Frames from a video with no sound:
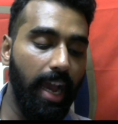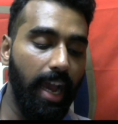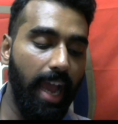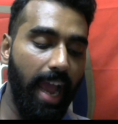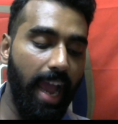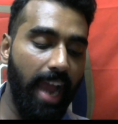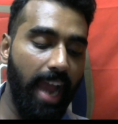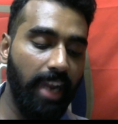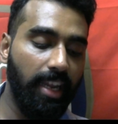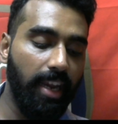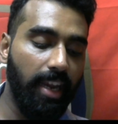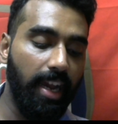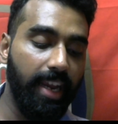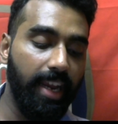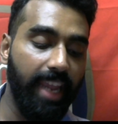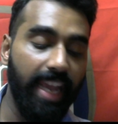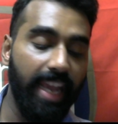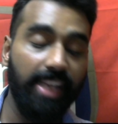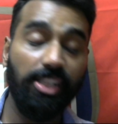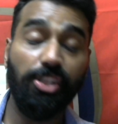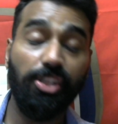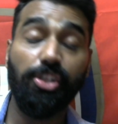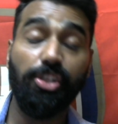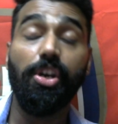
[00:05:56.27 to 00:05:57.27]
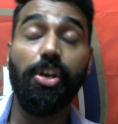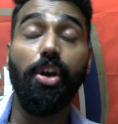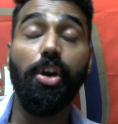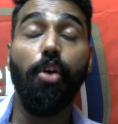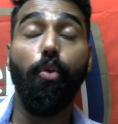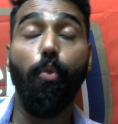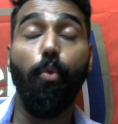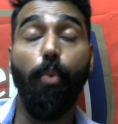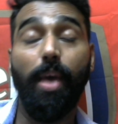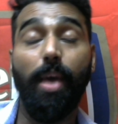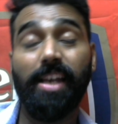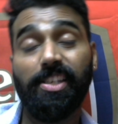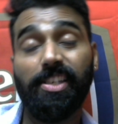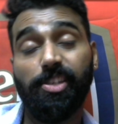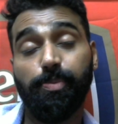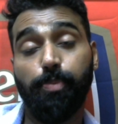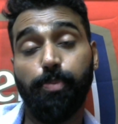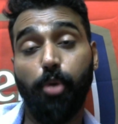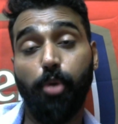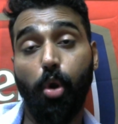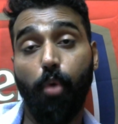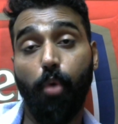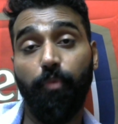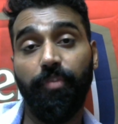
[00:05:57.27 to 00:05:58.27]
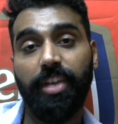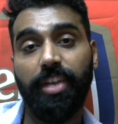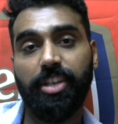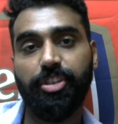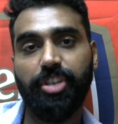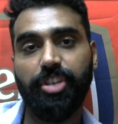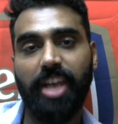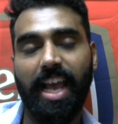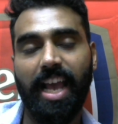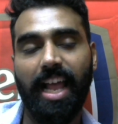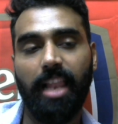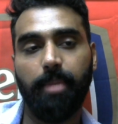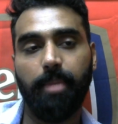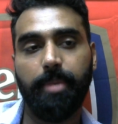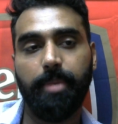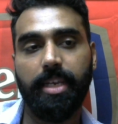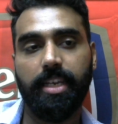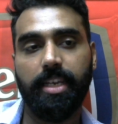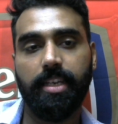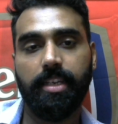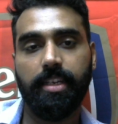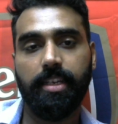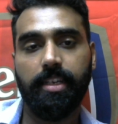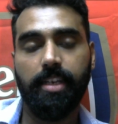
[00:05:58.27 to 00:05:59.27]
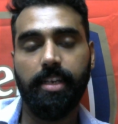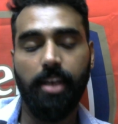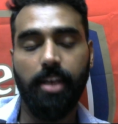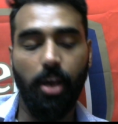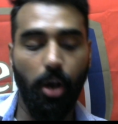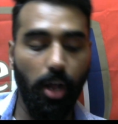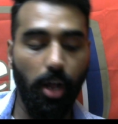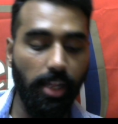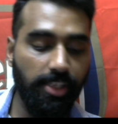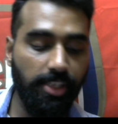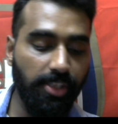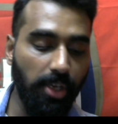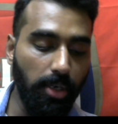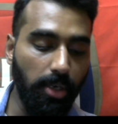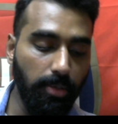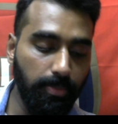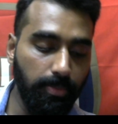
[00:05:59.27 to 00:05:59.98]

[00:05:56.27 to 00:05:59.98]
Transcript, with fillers: at against West Bromwich Albion. Also,